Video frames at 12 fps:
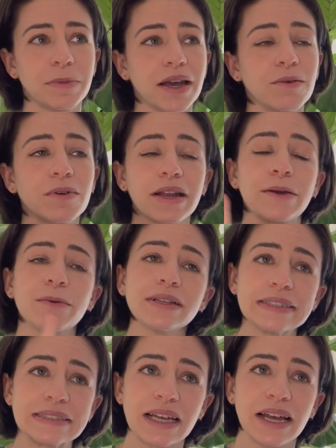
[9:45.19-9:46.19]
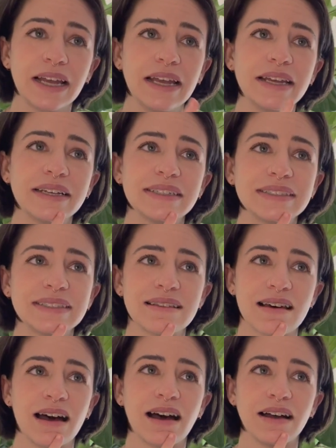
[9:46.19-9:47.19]
But what I will say is
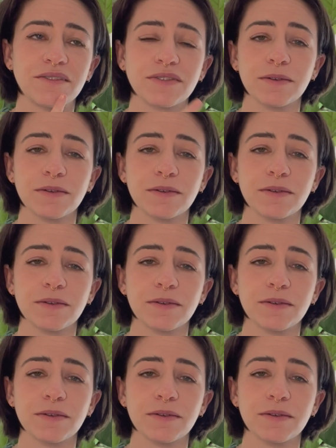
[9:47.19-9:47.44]
that